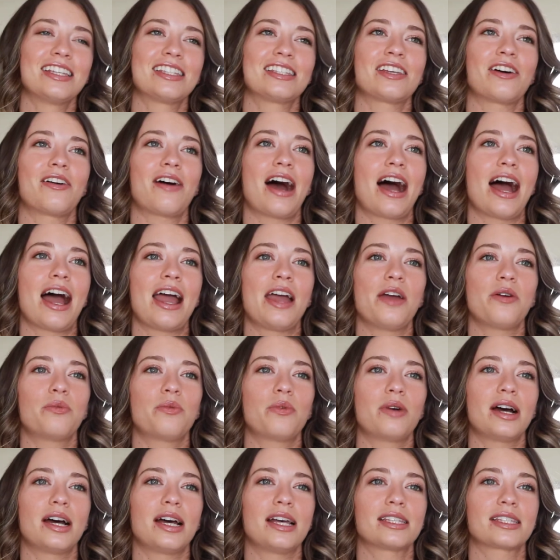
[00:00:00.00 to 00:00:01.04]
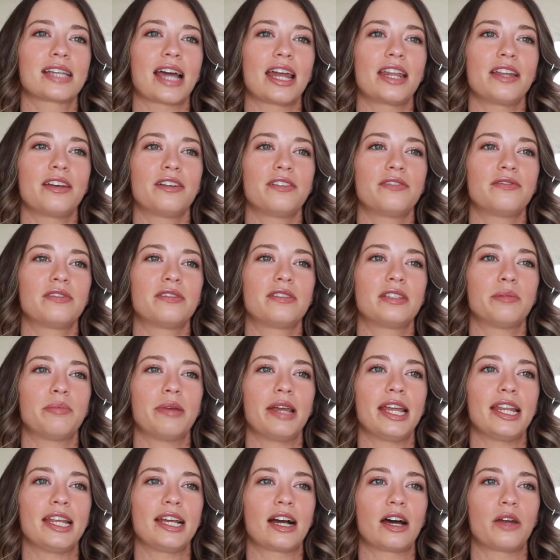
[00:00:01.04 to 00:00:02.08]
So I was kind of
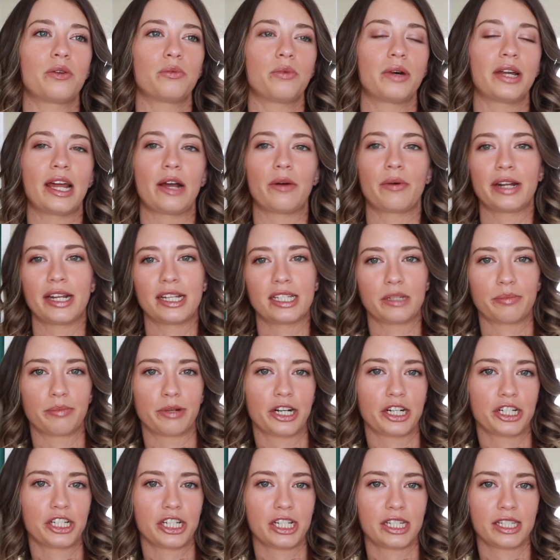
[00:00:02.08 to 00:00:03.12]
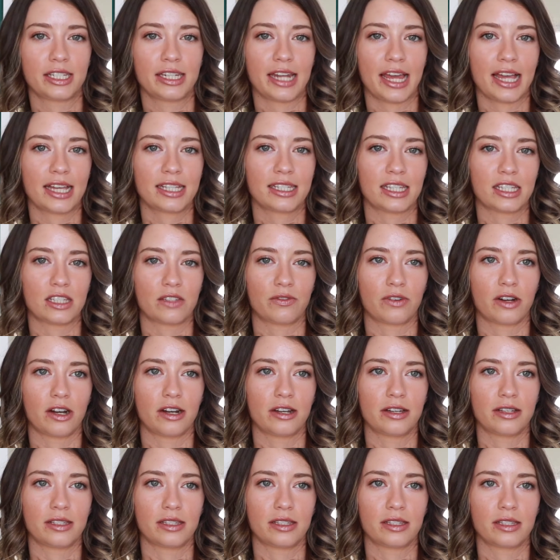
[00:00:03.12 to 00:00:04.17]
debating on what I wanted to purchase next as far
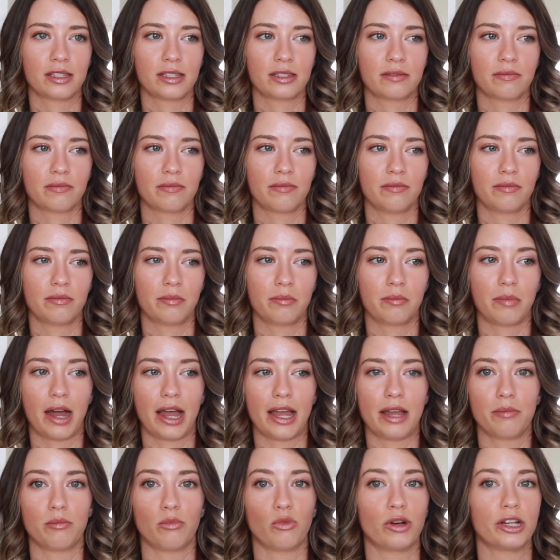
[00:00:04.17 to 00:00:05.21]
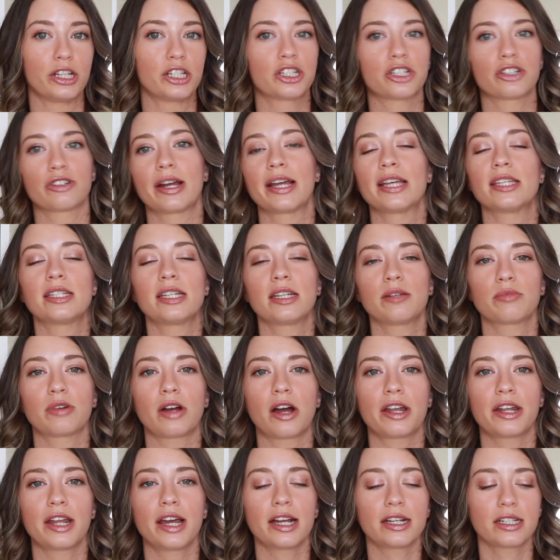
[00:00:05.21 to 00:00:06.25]
as my moisturizing
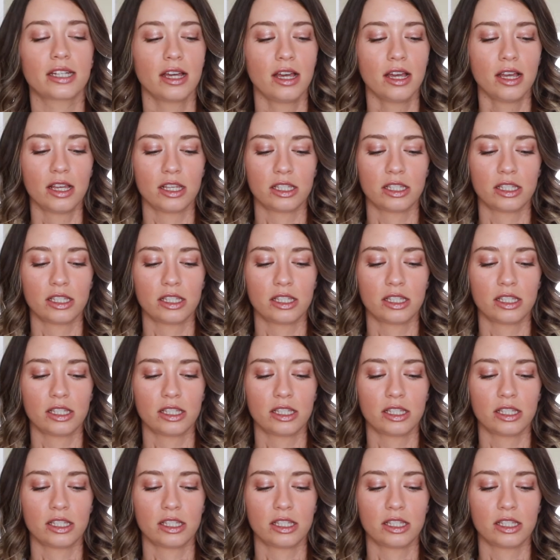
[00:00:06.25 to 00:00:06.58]
product.